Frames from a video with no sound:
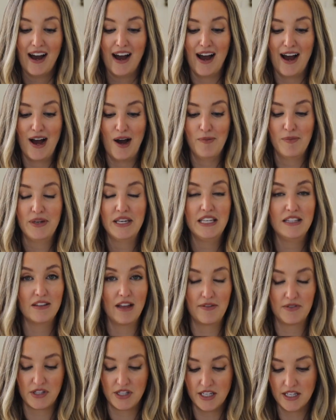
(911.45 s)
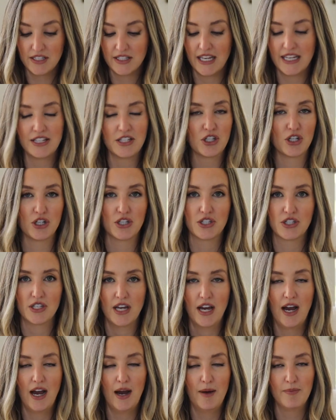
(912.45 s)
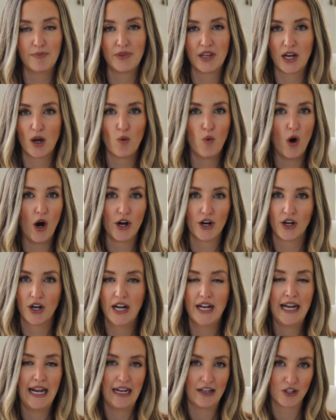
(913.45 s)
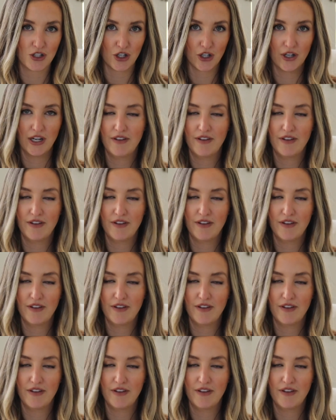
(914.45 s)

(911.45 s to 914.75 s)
Um, he loves these. It's just um, like a water enhancer.